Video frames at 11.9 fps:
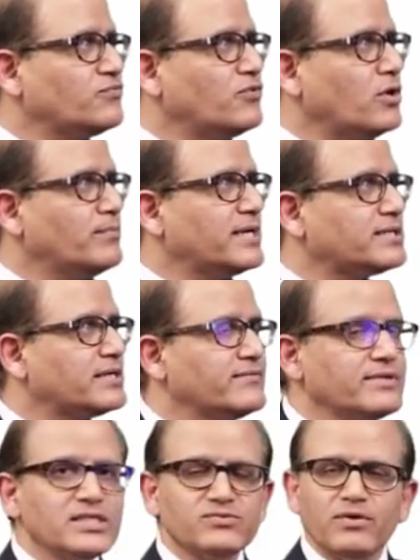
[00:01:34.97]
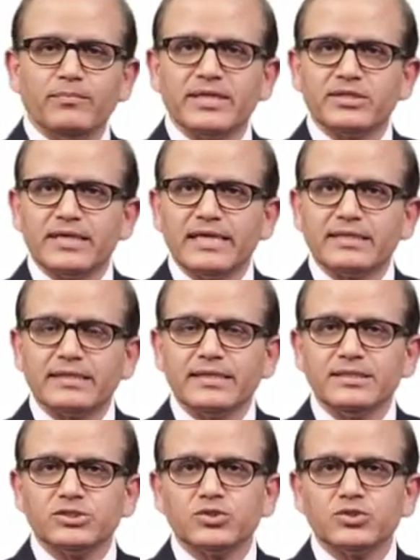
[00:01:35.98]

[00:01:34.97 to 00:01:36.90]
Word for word: for better evidence for better healthcare.